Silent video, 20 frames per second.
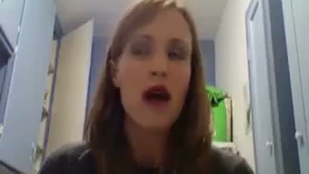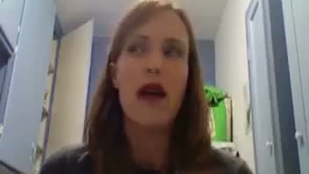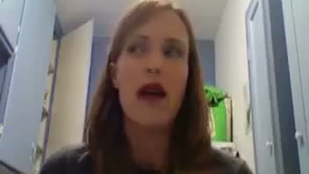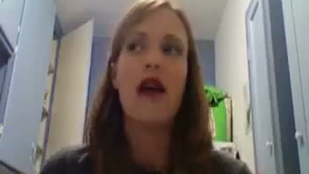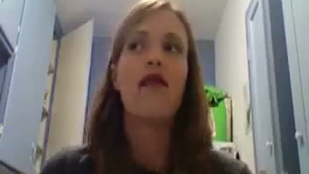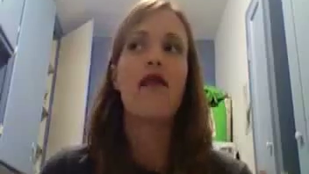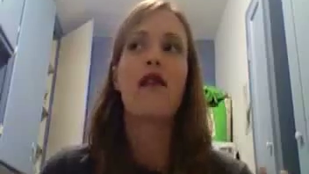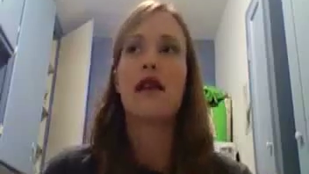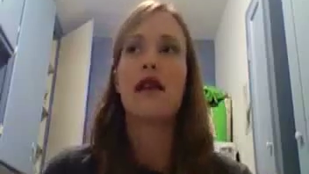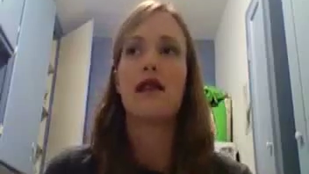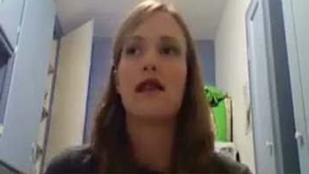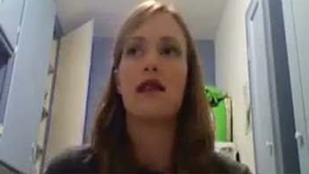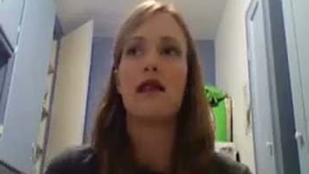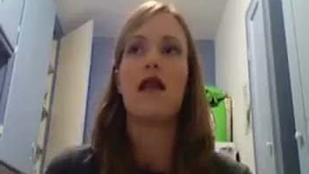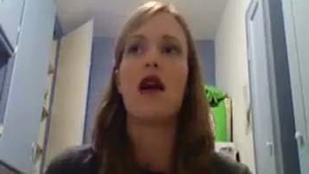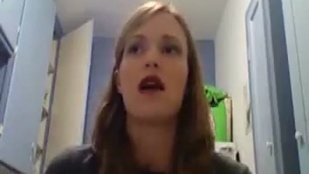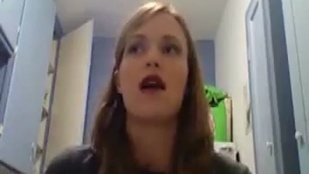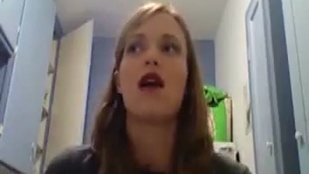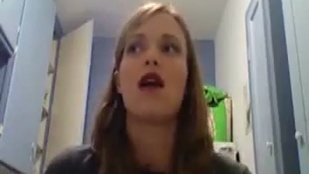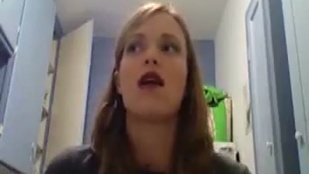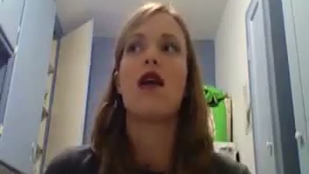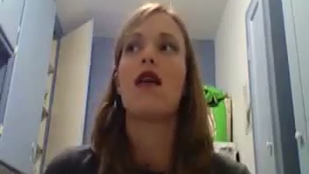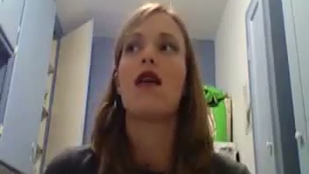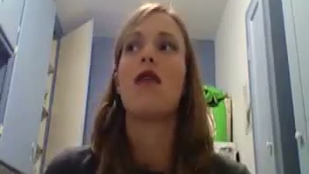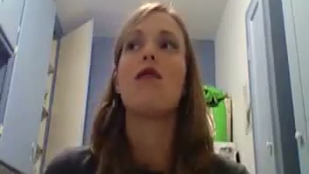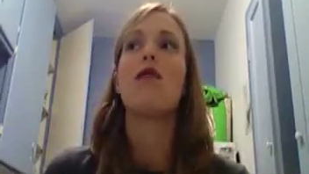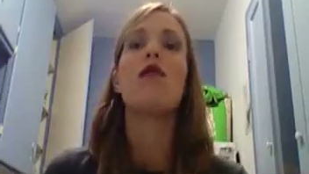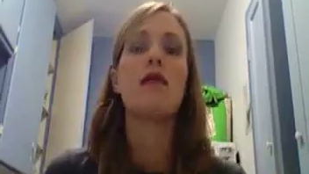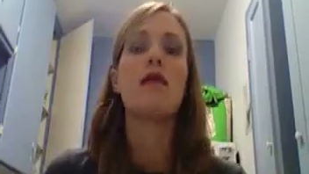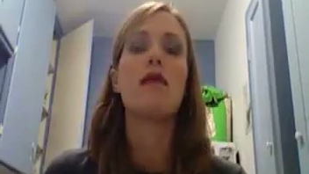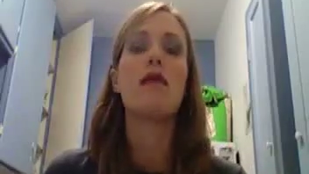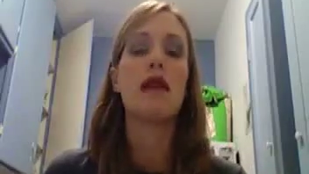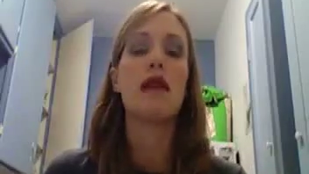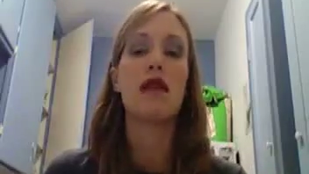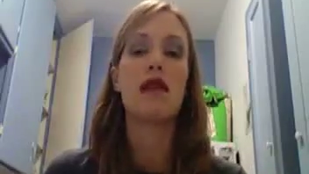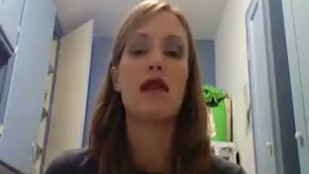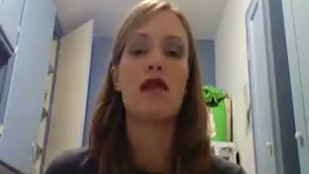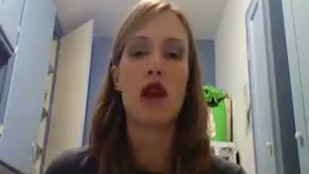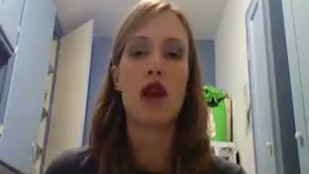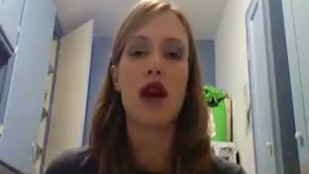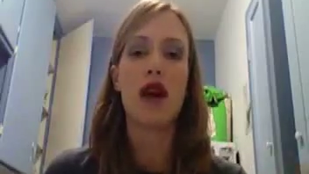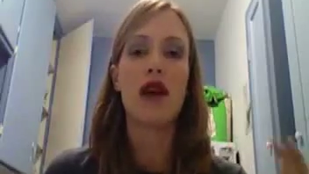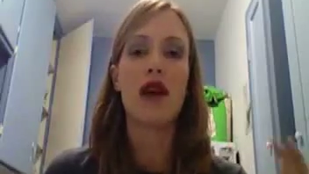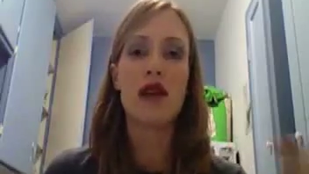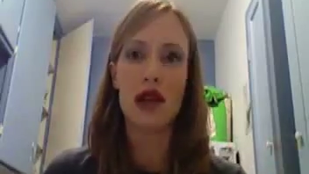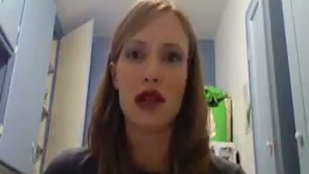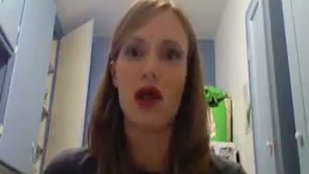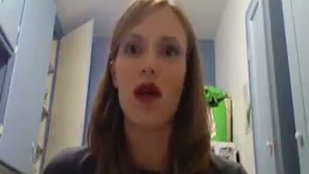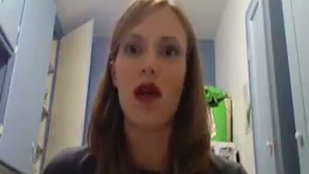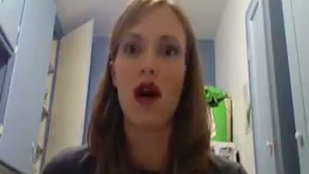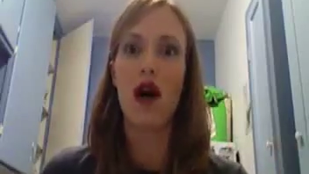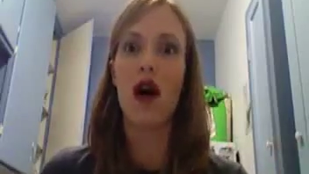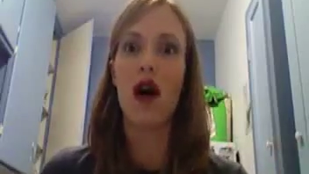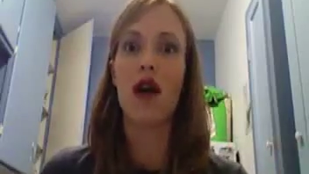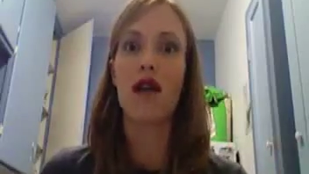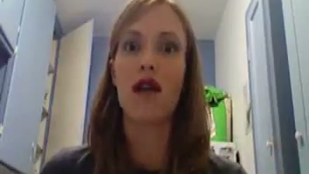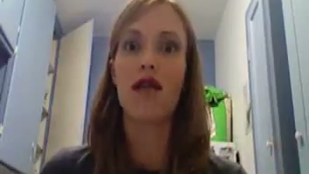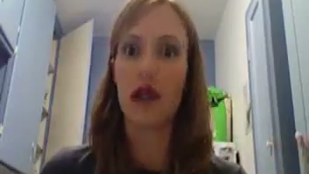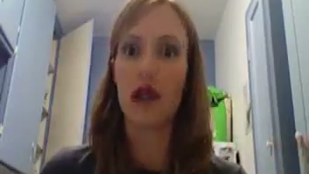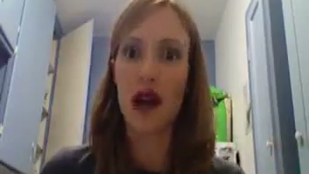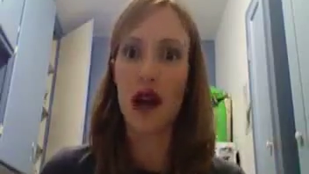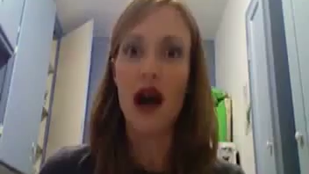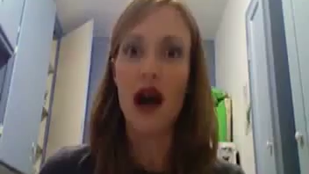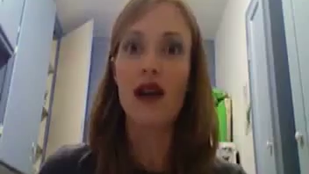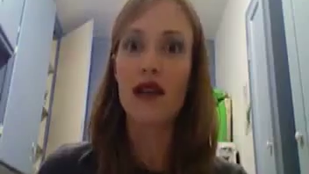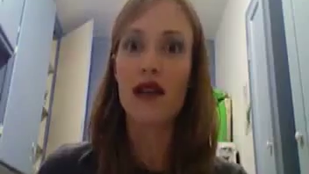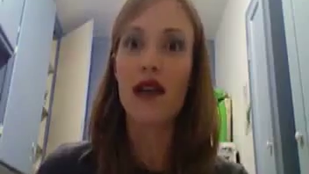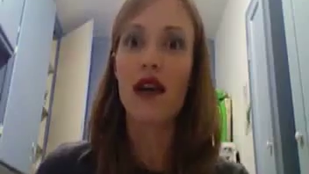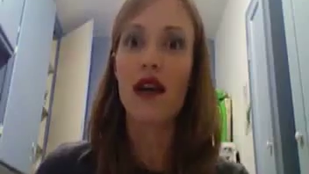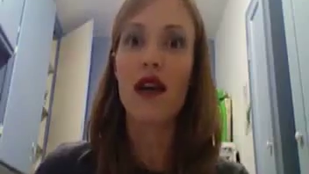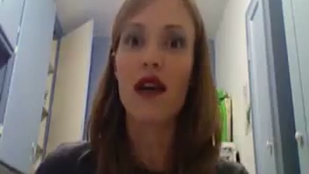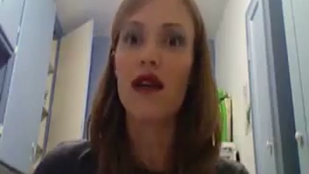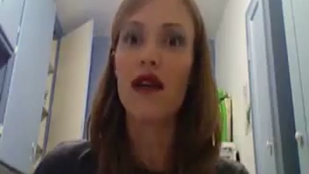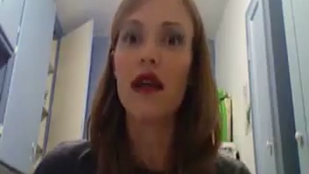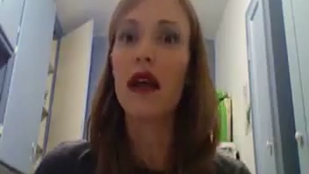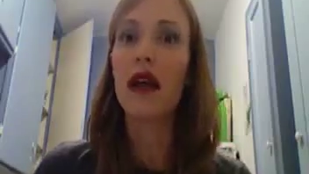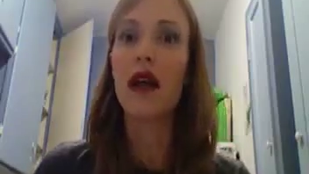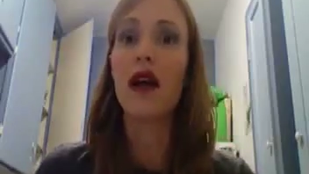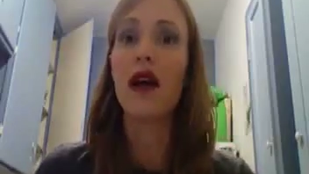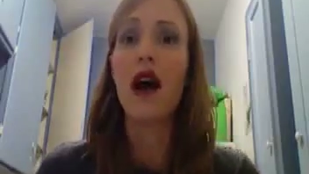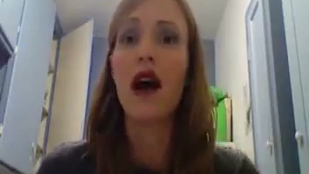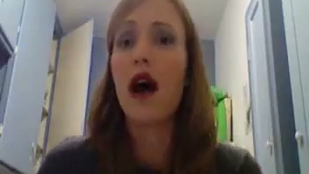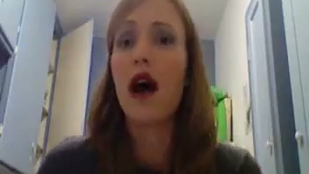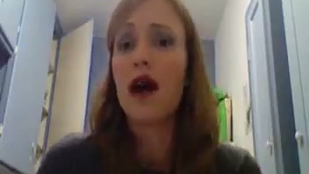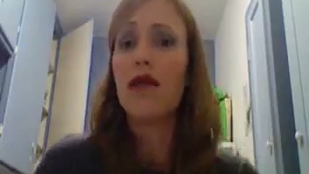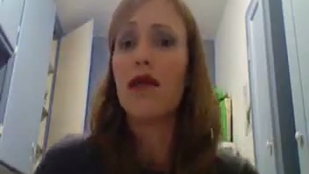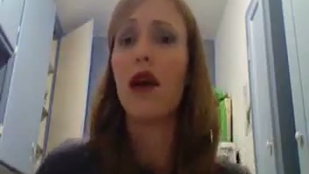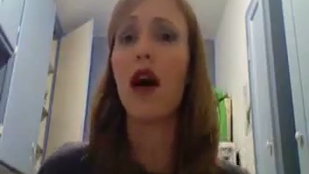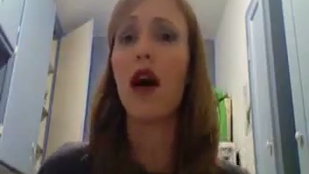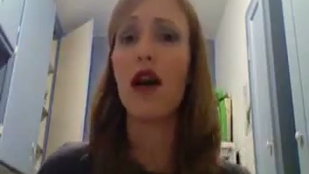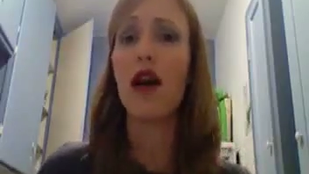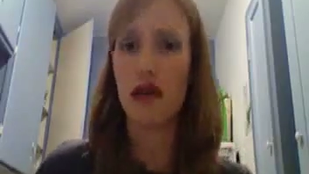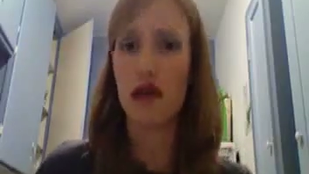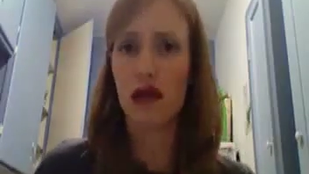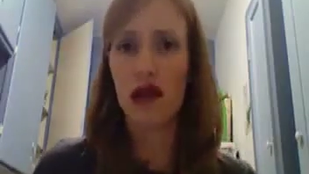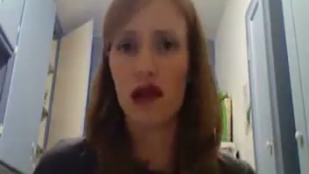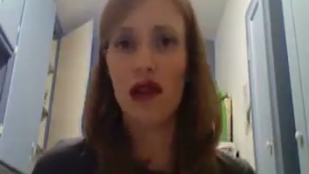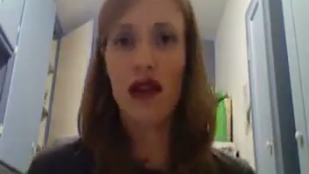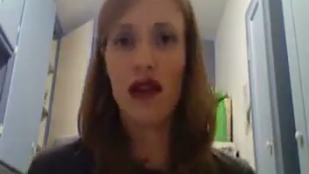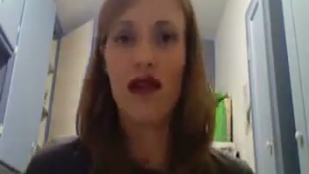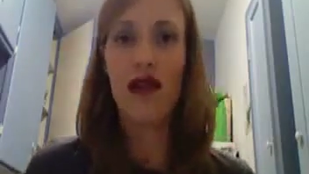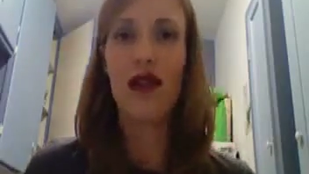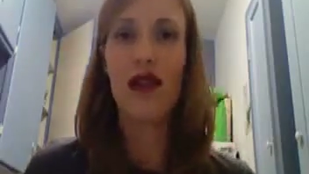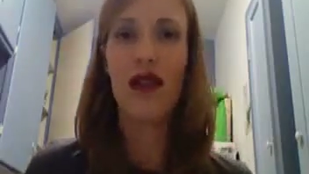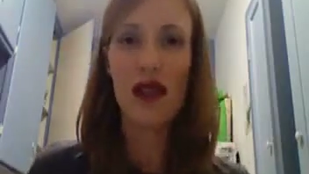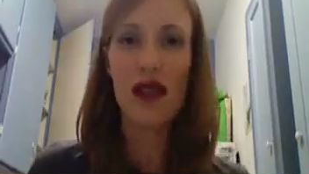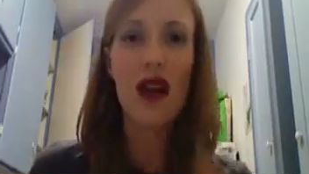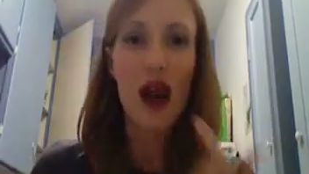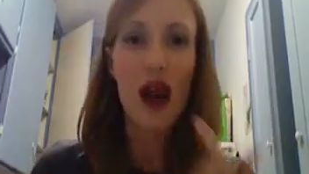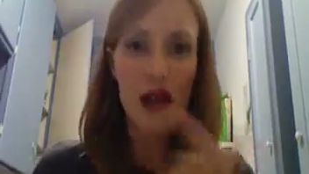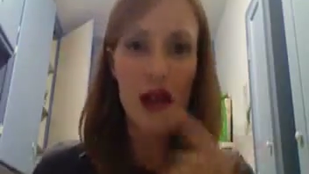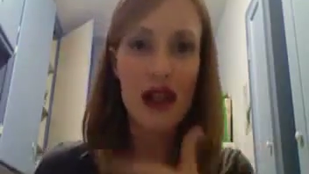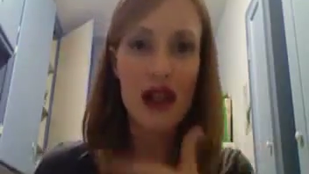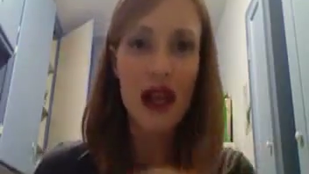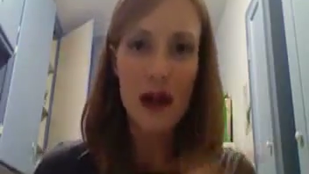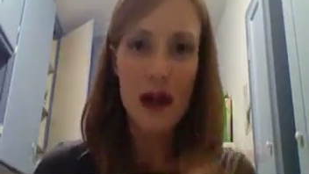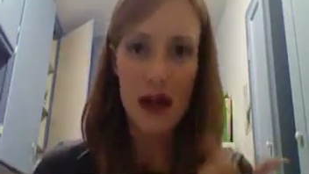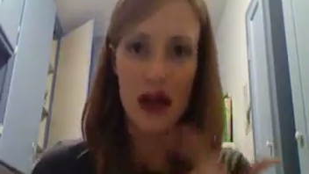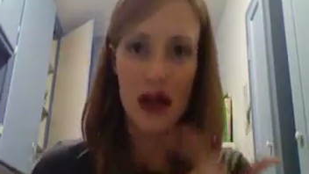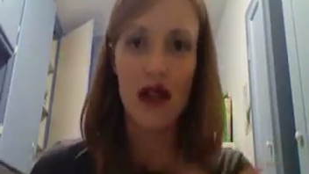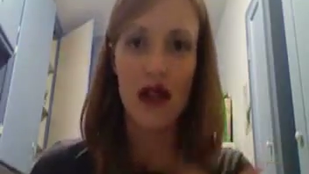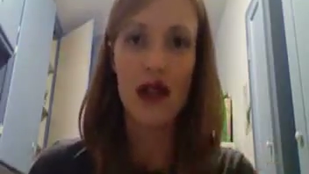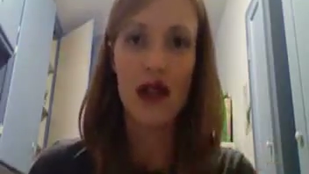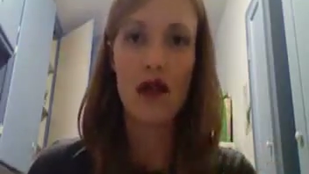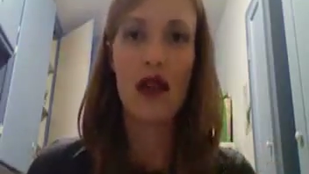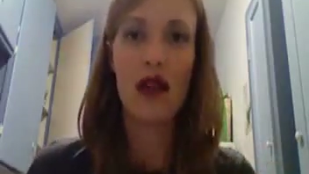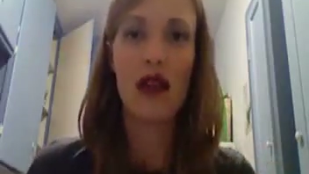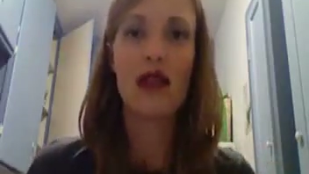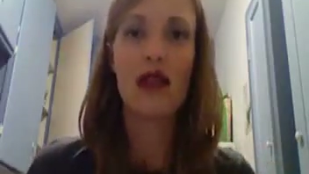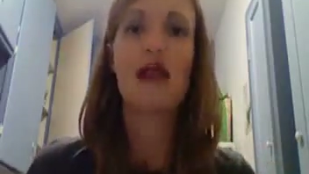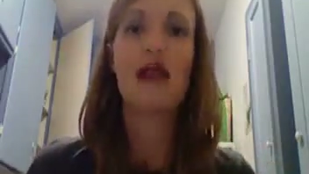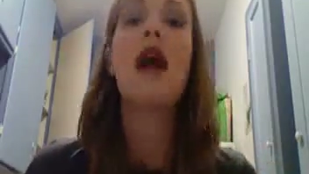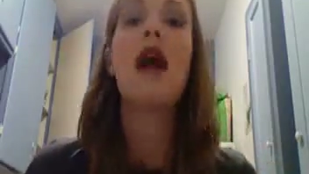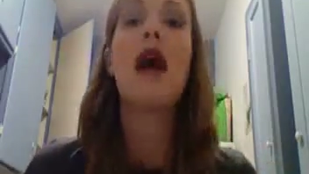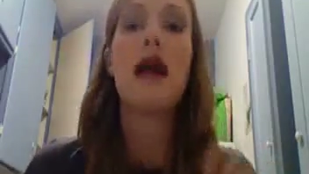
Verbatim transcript: Never has an, uh, a movie been trying so hard for an Oscar. I feel like on all sorts of levels. Is it hard to take me serious with this?